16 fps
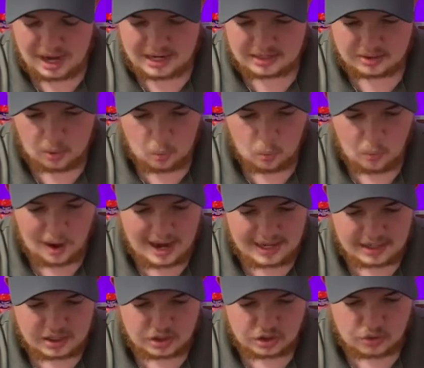Eyes
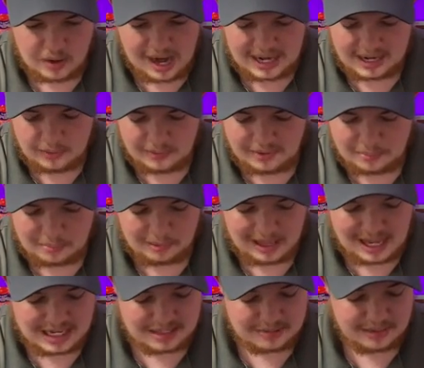White Dragon with
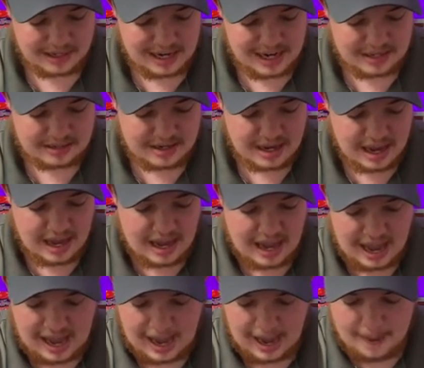Plasma, guys.
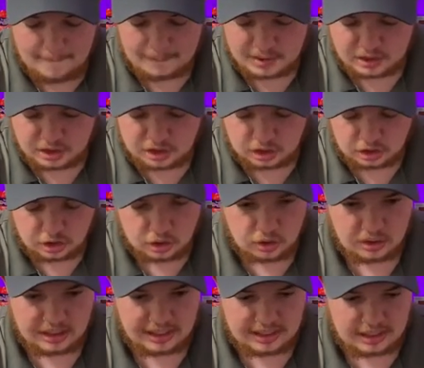
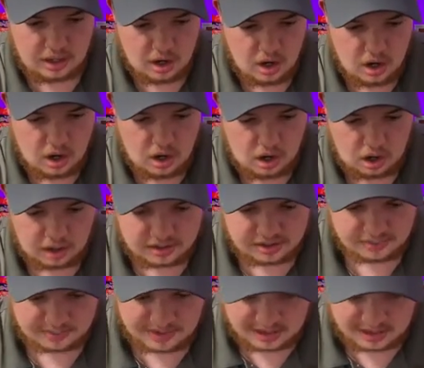Absolutely awesome